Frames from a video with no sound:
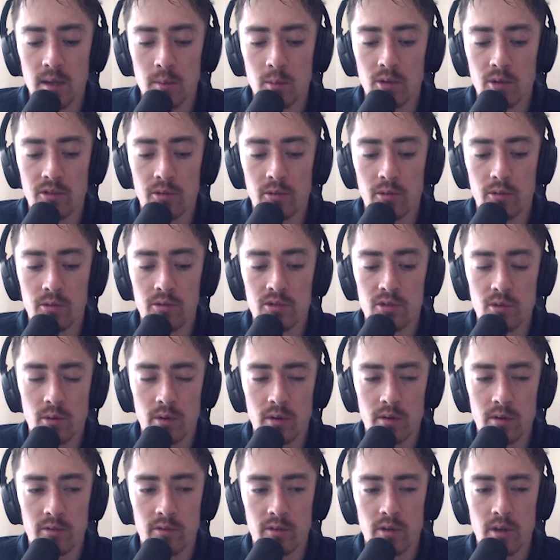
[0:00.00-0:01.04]
to sort
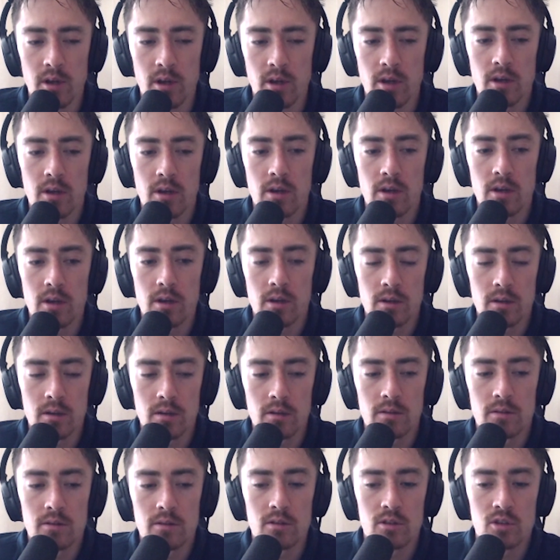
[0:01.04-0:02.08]
of
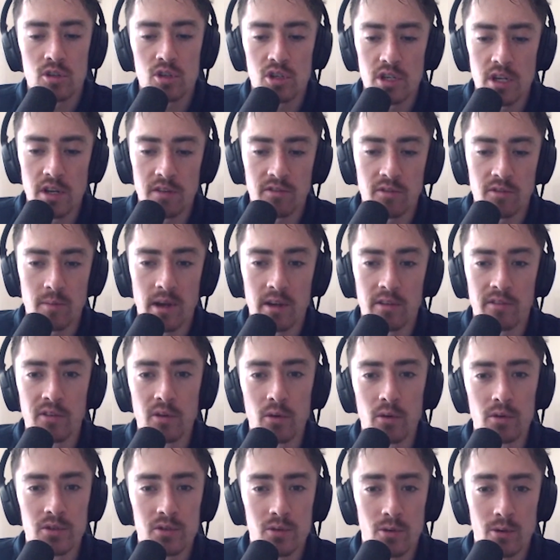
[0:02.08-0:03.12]
shift my
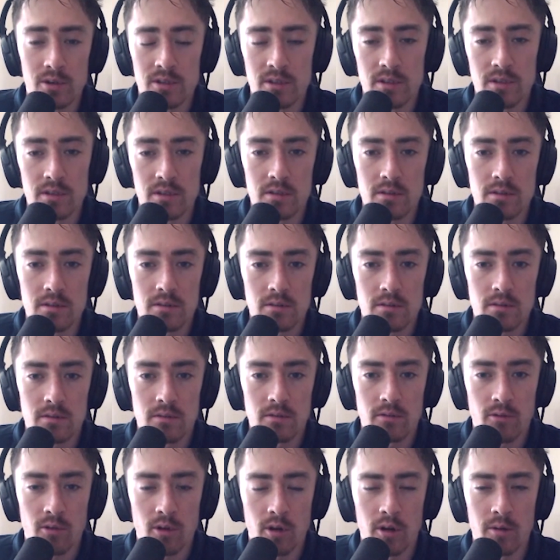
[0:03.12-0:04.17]
fuel sources
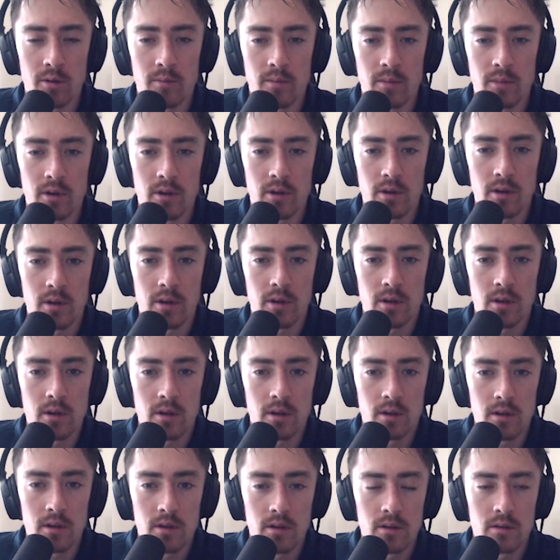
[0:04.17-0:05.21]
from
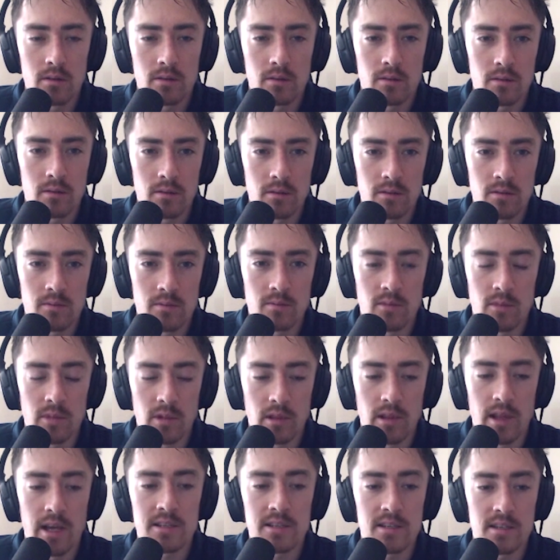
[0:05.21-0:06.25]

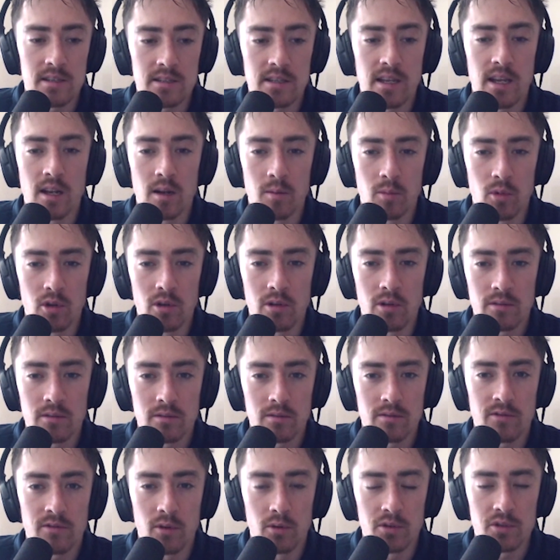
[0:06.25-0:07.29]
less sustainable
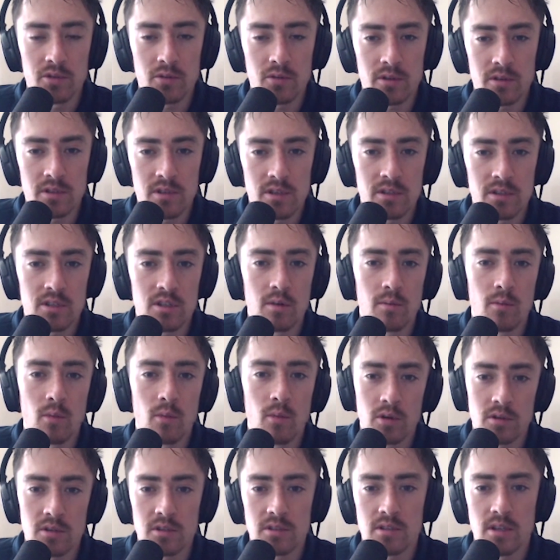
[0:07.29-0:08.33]
fuel sources to
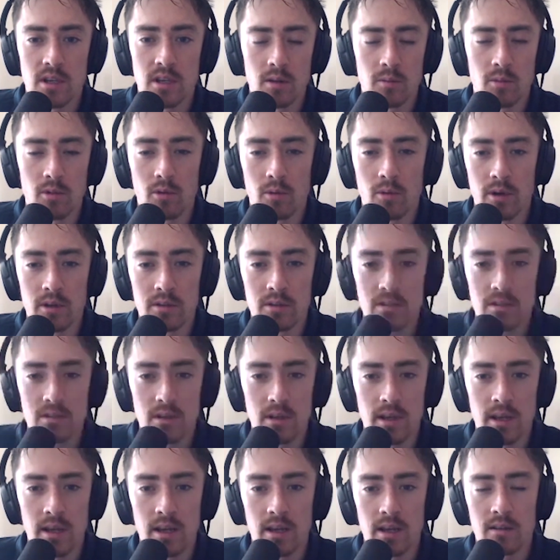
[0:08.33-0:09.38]
more sustainable ones,
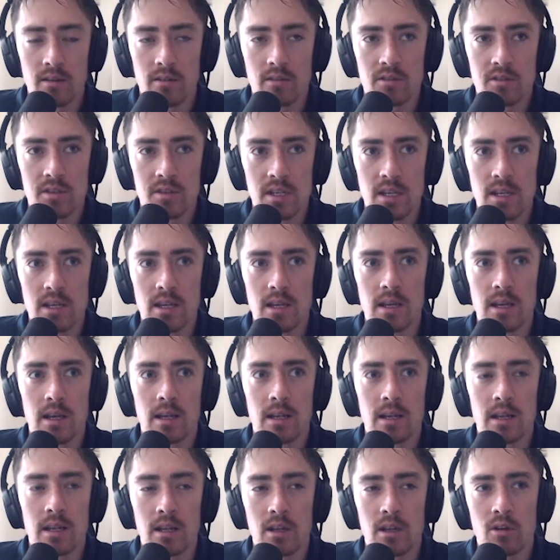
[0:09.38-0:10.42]
and see
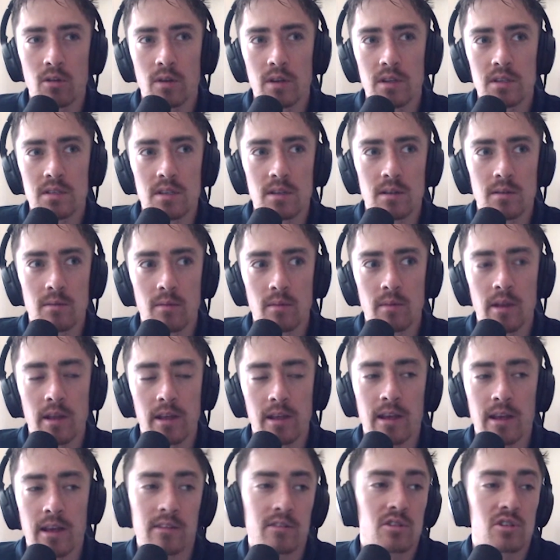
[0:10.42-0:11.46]
an increase in
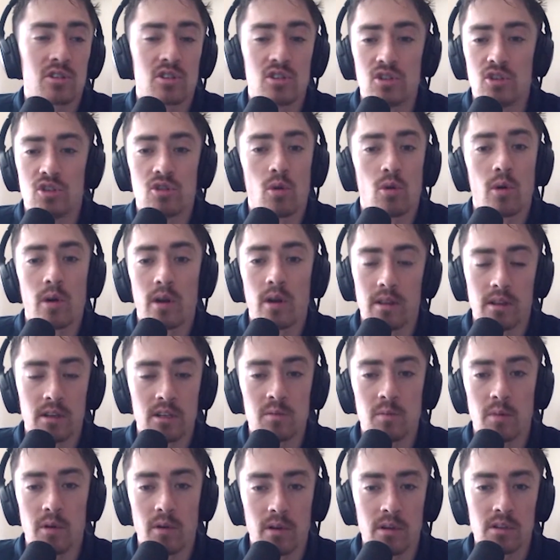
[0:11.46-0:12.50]
like just joy
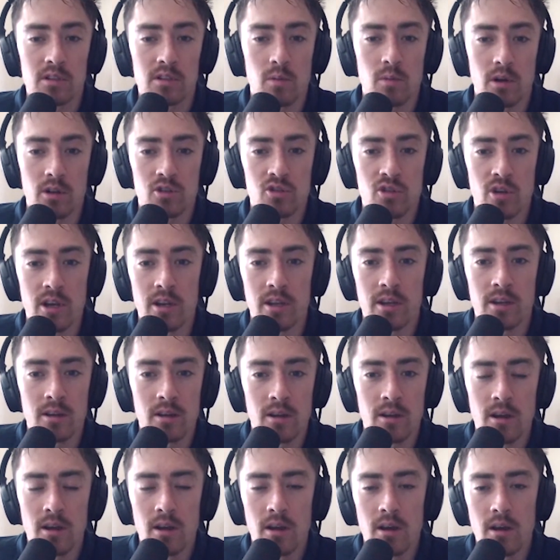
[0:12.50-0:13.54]
experienced while training.
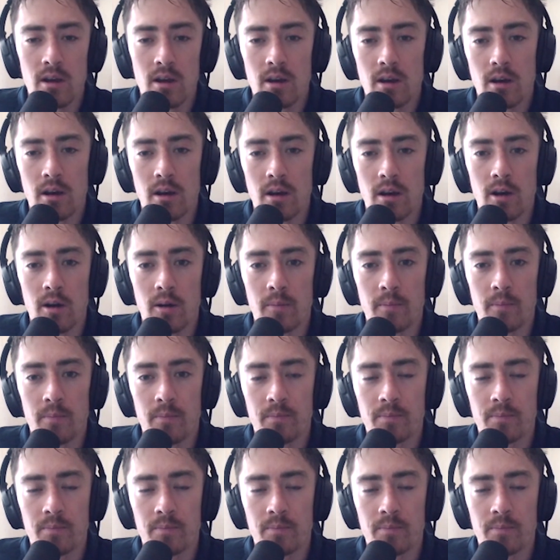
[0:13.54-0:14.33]
And